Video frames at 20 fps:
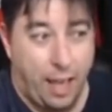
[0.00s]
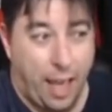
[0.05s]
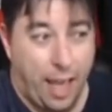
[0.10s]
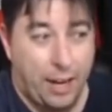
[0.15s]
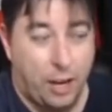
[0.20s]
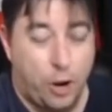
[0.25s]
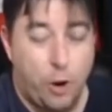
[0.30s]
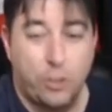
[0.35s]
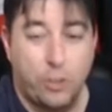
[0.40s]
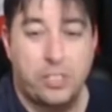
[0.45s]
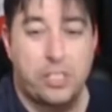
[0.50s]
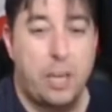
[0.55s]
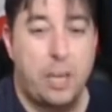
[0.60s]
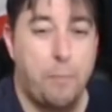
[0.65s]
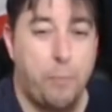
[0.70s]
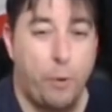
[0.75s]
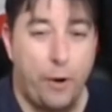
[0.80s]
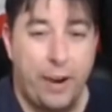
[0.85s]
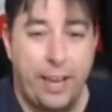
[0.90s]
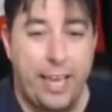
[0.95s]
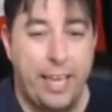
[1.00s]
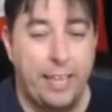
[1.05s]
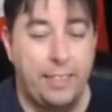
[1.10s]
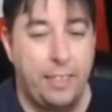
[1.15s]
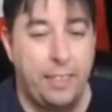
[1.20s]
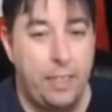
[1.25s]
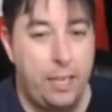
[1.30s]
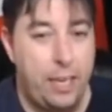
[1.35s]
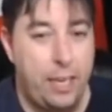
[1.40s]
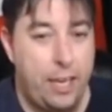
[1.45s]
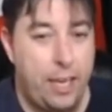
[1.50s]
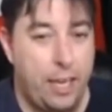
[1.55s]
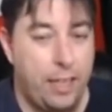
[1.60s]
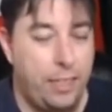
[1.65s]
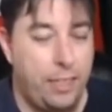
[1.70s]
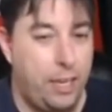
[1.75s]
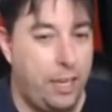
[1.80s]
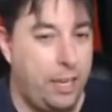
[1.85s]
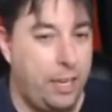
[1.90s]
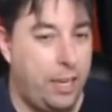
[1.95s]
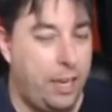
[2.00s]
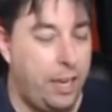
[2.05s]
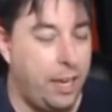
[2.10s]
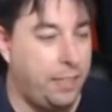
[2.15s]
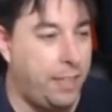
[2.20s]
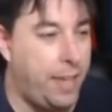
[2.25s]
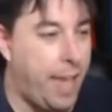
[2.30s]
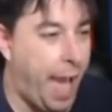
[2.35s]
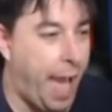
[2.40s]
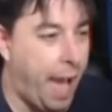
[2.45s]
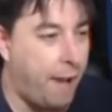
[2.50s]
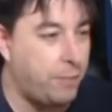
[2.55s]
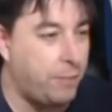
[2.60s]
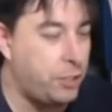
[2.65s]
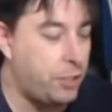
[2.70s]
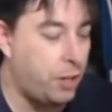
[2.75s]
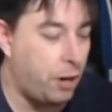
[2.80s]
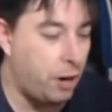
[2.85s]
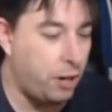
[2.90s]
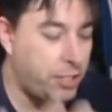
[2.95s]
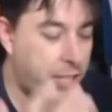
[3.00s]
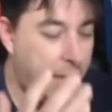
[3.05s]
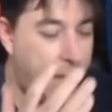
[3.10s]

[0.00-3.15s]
And of course, they bring in the the the avatars.